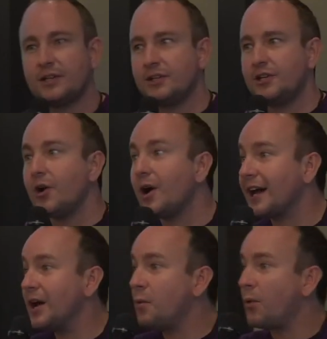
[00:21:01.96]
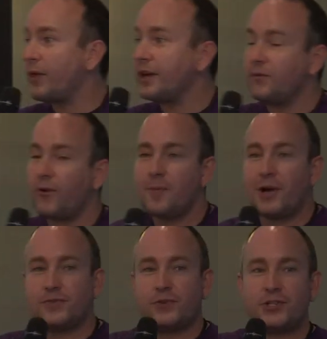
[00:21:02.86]
No? Okay, well, thank you very
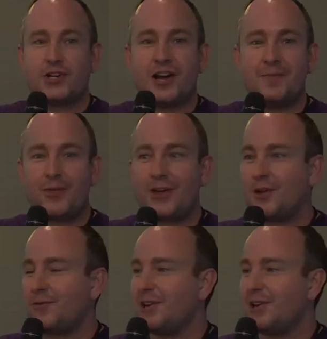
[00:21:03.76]
much for your time. Thank you for